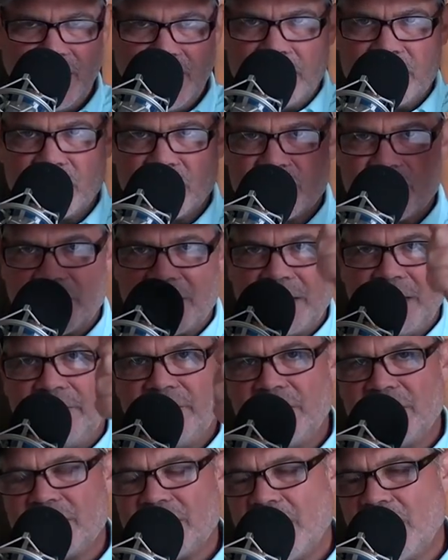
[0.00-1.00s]
is there's a
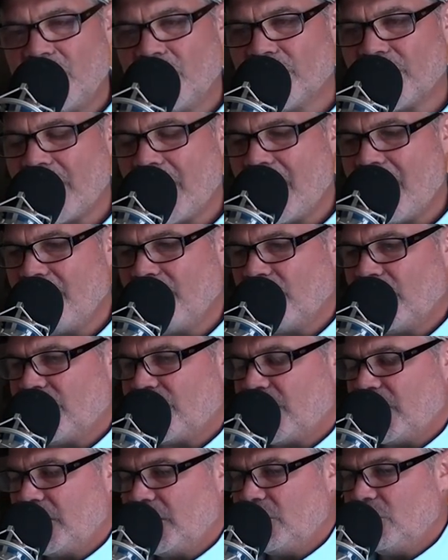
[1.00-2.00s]
give and take with
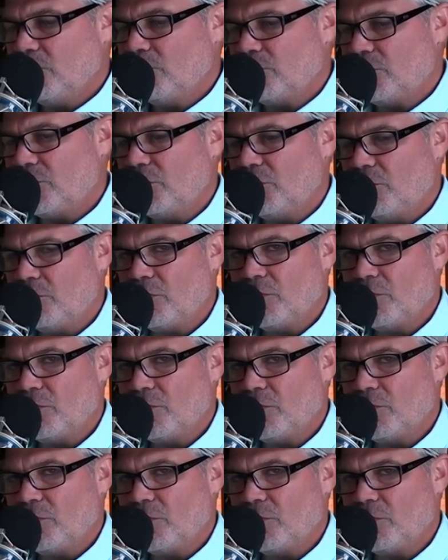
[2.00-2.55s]
everything you do.